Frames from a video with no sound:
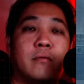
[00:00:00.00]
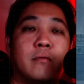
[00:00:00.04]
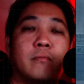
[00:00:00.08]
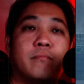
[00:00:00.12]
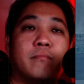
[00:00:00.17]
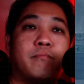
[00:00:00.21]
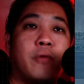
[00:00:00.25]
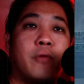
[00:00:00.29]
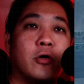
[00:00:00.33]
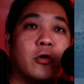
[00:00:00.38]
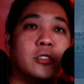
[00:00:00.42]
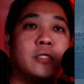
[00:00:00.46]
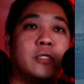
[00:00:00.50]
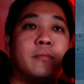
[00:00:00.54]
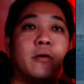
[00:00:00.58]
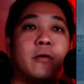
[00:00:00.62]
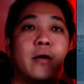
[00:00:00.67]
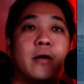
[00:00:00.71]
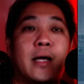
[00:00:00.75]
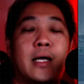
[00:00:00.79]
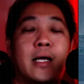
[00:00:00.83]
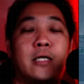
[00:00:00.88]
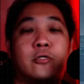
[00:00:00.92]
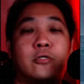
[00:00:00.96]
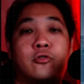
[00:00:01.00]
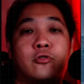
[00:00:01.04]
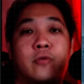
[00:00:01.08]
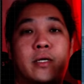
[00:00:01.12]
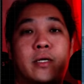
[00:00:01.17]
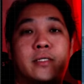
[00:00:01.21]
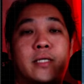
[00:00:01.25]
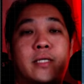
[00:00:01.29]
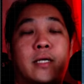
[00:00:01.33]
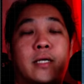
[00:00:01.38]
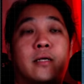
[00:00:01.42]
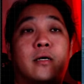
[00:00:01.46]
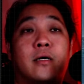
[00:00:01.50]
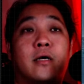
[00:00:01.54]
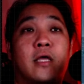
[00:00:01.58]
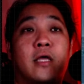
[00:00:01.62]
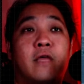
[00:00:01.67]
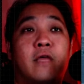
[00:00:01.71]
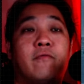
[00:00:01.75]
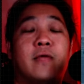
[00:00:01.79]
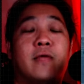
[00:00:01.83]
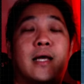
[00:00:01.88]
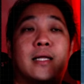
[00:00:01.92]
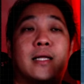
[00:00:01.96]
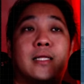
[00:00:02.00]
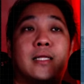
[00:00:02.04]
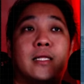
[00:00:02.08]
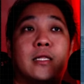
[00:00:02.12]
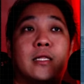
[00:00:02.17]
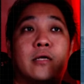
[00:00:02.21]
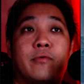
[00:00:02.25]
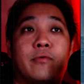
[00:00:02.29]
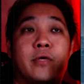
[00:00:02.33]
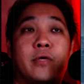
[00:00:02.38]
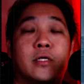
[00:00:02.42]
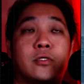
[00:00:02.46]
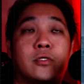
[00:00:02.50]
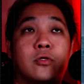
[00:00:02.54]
possible airstrikes and heavy artillery.